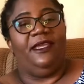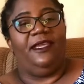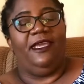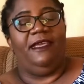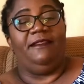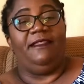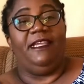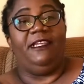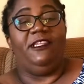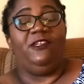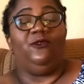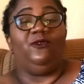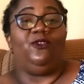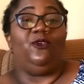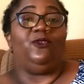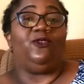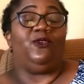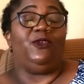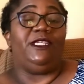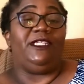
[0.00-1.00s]
And then he would
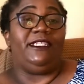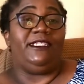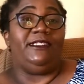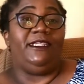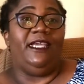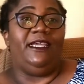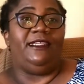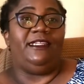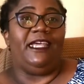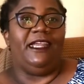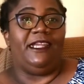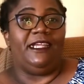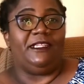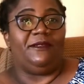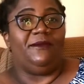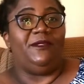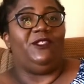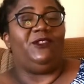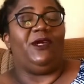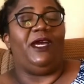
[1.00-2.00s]
also direct
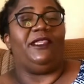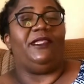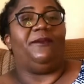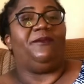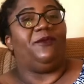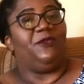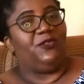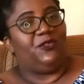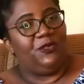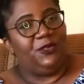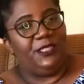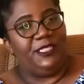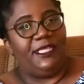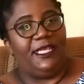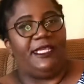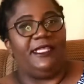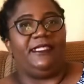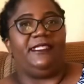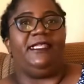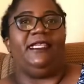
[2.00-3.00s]
me to other
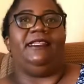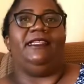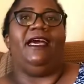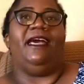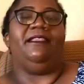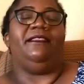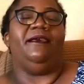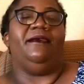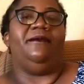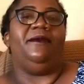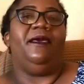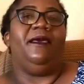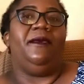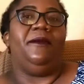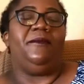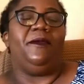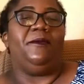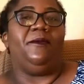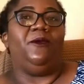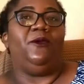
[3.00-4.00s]
producers and other
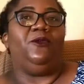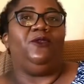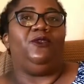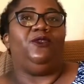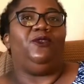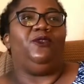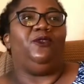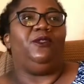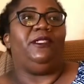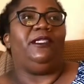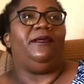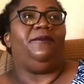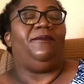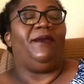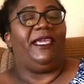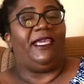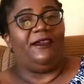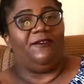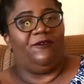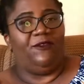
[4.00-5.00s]
people who do the
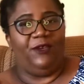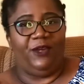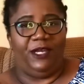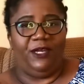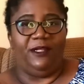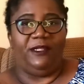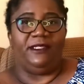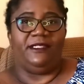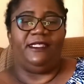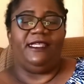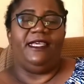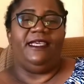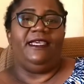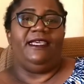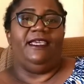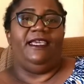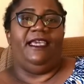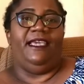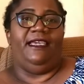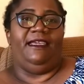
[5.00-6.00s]
backing vocals
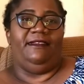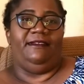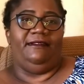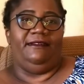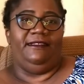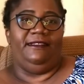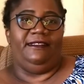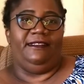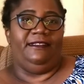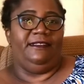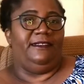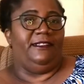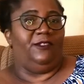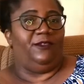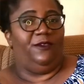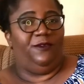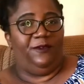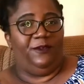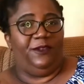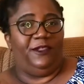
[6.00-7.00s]
and
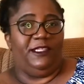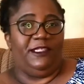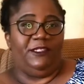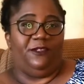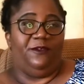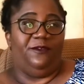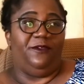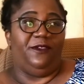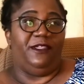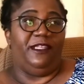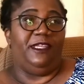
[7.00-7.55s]
so forth and so forth.